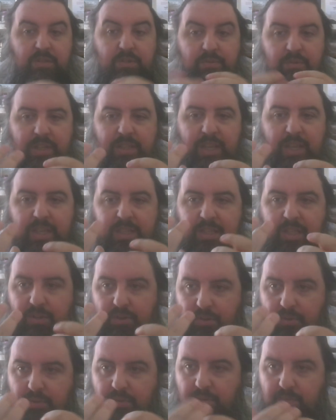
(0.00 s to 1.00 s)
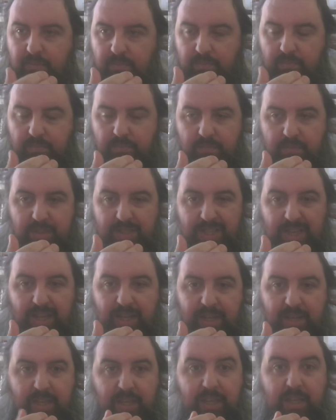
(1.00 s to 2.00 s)
3 days they couldn't see
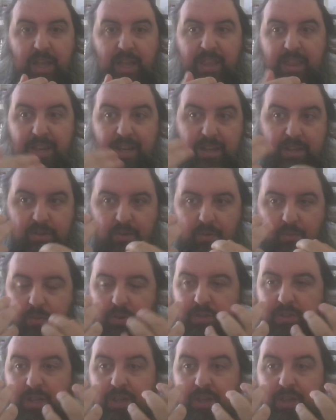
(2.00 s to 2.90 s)
anything, and then it got worse.